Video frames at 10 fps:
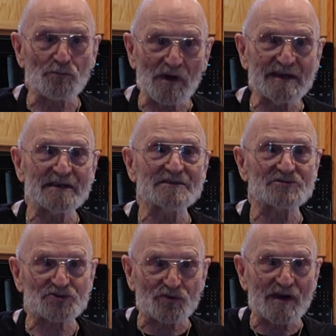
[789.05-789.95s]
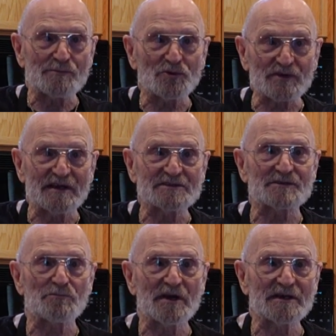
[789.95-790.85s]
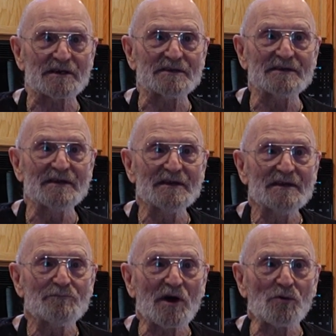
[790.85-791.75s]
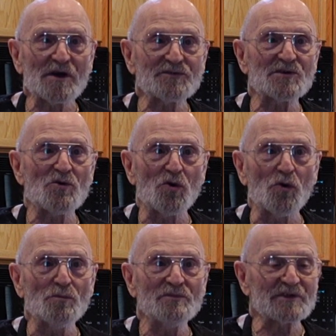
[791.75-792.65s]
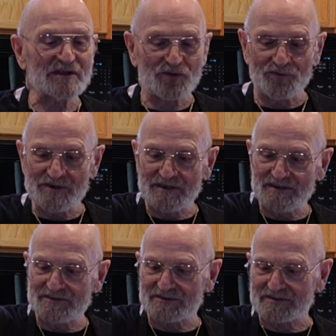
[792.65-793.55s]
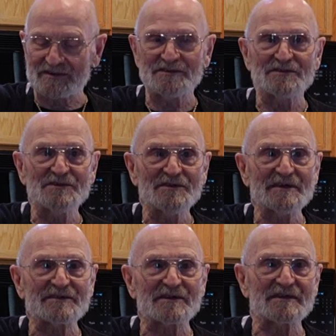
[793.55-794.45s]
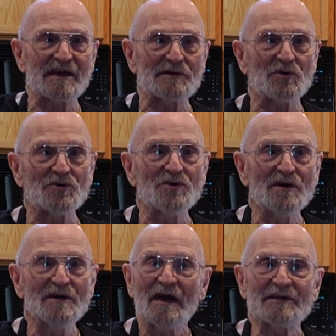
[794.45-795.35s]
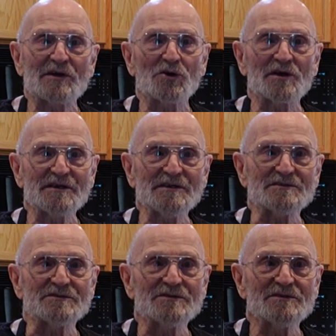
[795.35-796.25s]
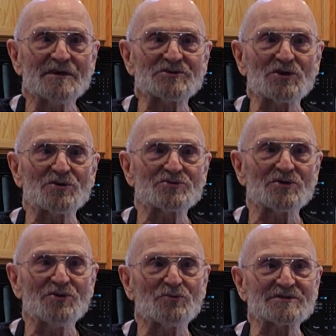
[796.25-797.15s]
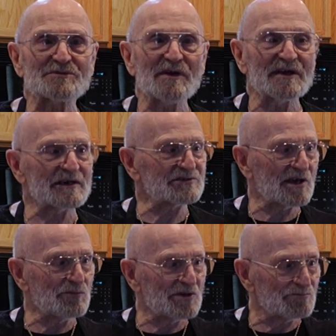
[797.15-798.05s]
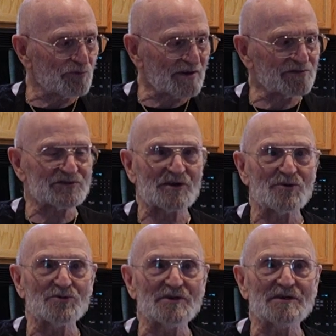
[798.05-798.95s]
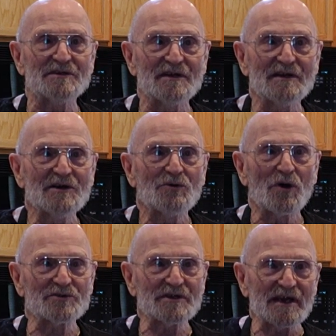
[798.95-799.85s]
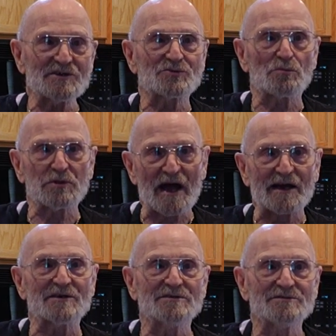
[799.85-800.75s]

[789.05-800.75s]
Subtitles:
Bacon, scrambled eggs and bacon. My wife come home, the 3 kids are sitting at the table, and they're not eating. And she goes, what's the matter? I said, I made them breakfast, they won't eat. Well, the eggs were black.